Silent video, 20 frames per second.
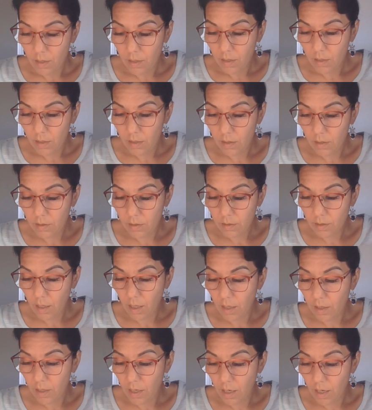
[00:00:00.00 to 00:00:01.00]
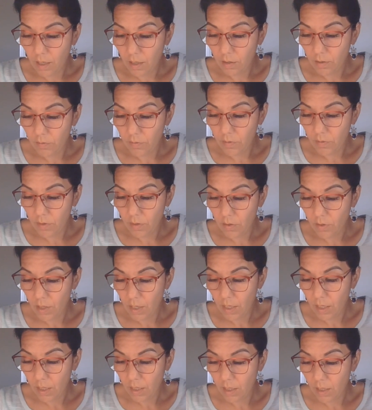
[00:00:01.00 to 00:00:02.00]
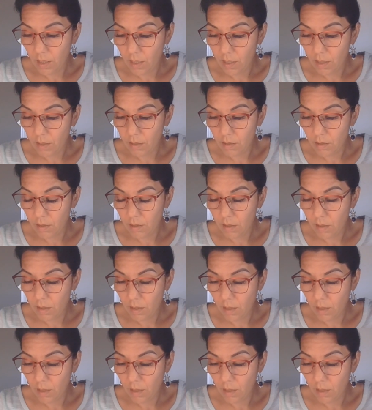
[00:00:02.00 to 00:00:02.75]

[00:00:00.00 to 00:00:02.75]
is gotten out of their head